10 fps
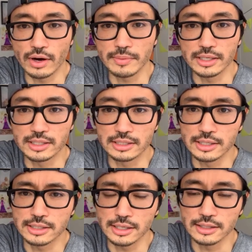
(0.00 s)
Remy
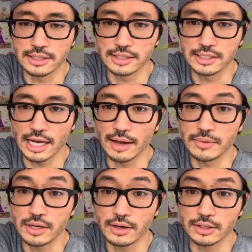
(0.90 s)
says I'm
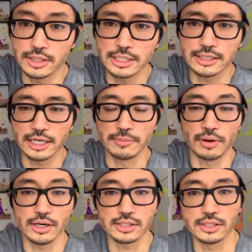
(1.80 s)
here just outside of
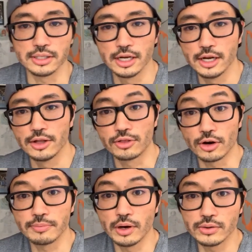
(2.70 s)
Boston,
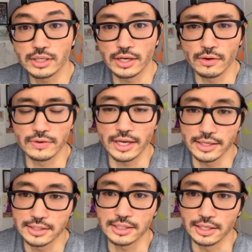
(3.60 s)
third most COVID
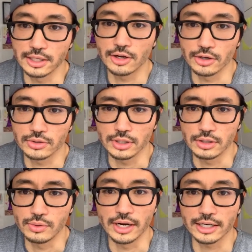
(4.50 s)
cases in the country.
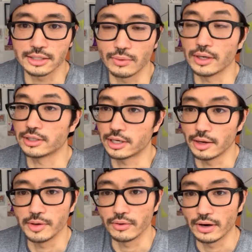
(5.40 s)
Who would actually want to
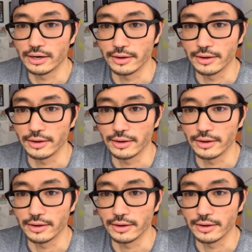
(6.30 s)
come here right now?